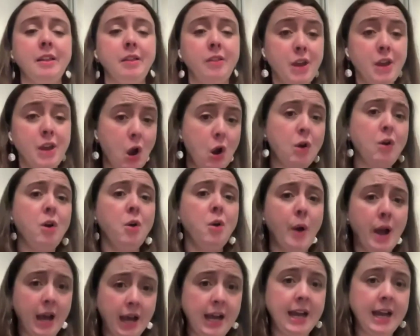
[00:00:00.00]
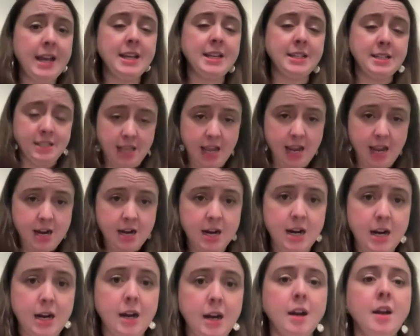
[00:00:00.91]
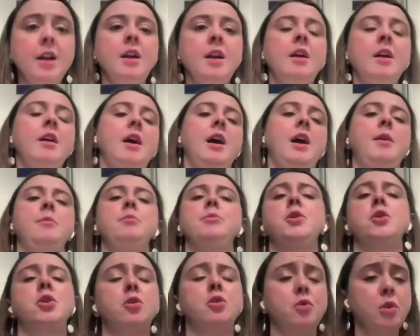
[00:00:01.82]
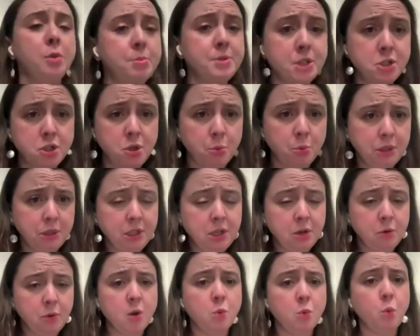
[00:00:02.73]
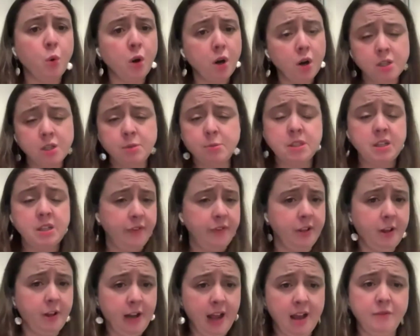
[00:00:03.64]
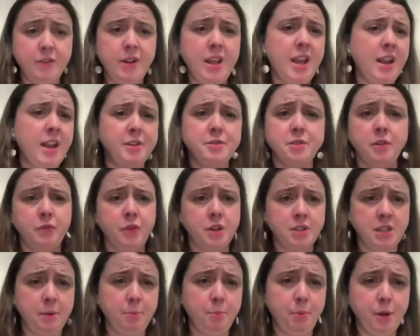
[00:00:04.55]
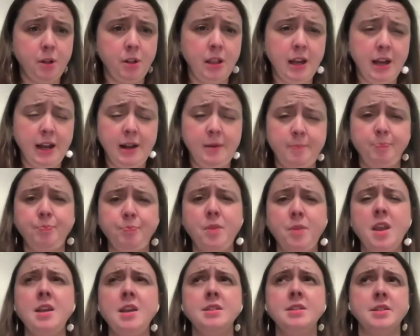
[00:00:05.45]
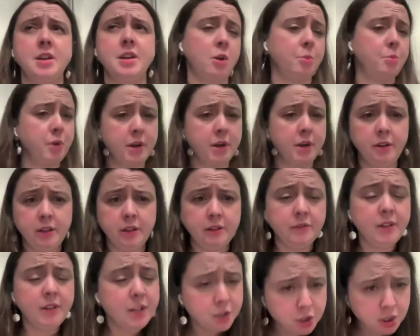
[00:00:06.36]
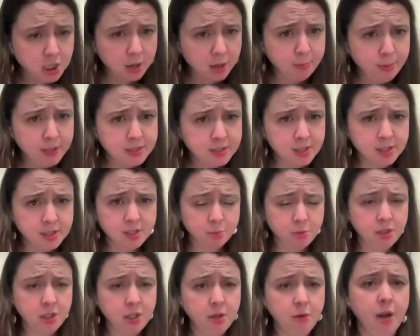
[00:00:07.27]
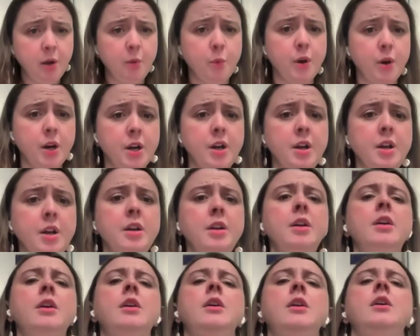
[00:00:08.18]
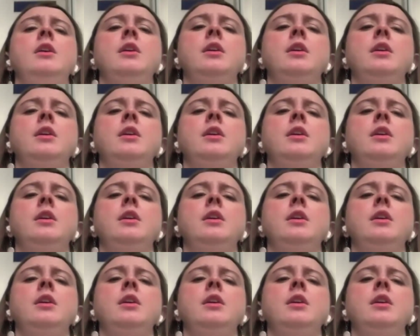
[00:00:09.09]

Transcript: Like the ROI is there. There are groups that do really great work specifically on advocating. So, for example, Center on Parental Leave Leadership has done some really great work